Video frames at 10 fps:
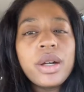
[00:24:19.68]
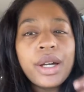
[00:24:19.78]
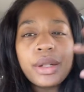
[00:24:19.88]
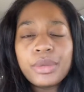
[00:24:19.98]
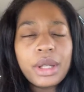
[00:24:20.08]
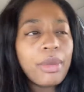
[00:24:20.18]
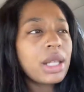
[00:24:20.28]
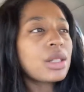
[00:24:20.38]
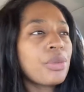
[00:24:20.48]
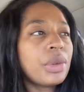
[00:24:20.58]
um, give
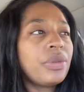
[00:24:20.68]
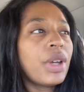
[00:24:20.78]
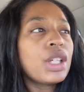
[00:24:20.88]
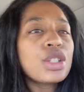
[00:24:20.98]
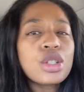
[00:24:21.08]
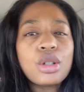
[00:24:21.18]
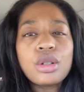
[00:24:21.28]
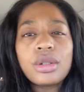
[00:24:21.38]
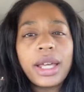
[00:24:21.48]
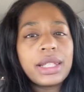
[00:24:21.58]
myself a
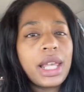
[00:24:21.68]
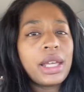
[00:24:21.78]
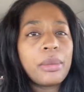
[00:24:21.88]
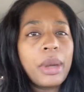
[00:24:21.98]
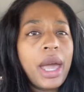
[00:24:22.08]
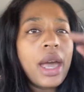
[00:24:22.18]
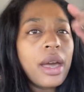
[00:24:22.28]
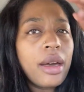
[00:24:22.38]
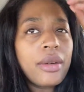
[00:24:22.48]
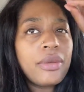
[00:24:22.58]
facial like take a
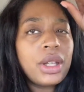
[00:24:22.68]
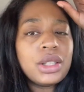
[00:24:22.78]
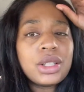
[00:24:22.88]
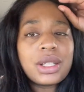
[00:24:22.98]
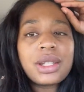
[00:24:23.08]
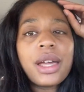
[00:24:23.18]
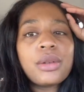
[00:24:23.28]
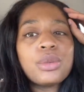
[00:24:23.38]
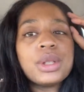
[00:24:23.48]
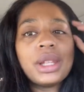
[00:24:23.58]
bath and just
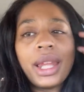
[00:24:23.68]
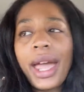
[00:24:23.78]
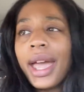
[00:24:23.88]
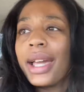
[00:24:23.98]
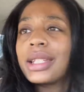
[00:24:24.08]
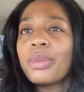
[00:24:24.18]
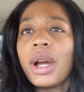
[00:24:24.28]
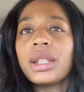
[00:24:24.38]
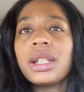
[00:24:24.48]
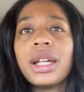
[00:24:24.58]
like relax
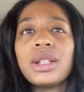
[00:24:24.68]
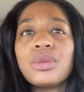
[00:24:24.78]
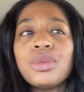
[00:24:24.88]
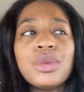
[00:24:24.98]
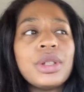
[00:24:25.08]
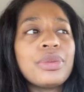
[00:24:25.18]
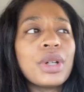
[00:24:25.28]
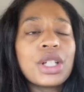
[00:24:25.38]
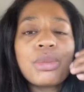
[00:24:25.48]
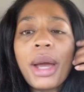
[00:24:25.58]
probably like
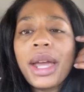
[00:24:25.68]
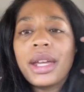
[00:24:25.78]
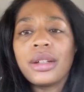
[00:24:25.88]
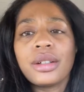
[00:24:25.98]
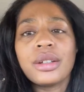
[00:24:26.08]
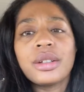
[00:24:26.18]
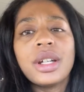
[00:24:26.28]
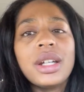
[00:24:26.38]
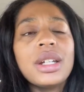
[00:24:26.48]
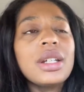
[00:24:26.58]
refresh my hair
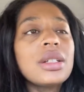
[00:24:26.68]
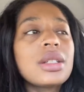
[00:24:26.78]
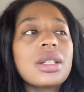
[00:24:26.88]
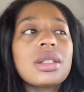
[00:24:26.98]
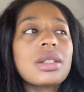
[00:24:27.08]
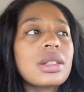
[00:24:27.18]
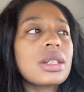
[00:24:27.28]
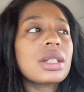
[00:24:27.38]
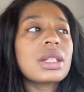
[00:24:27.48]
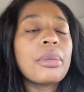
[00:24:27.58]

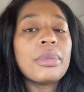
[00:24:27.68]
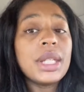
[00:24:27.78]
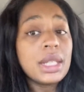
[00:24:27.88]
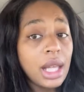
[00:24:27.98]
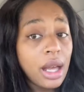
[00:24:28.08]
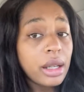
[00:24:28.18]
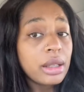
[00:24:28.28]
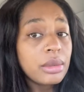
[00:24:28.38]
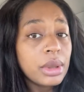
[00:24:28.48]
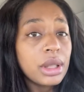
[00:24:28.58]
just some me
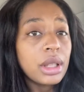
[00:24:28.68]
time